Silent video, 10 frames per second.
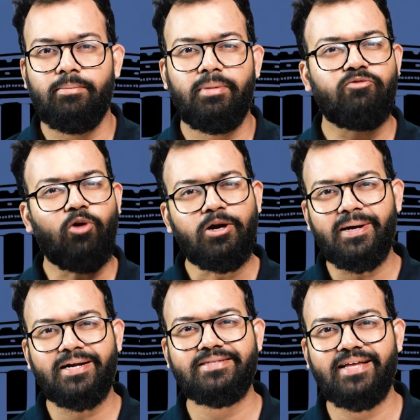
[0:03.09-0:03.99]
but what
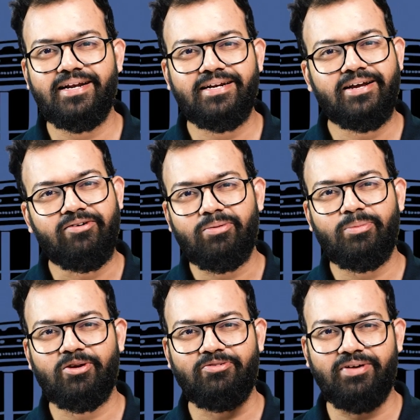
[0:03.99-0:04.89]
better than in
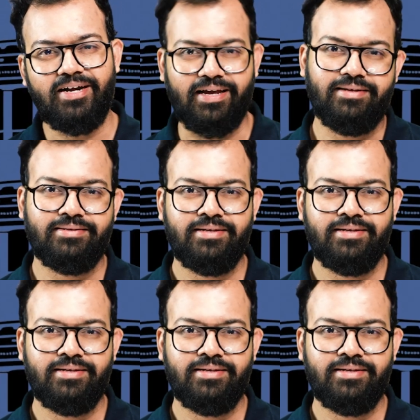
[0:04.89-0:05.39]
Government of India?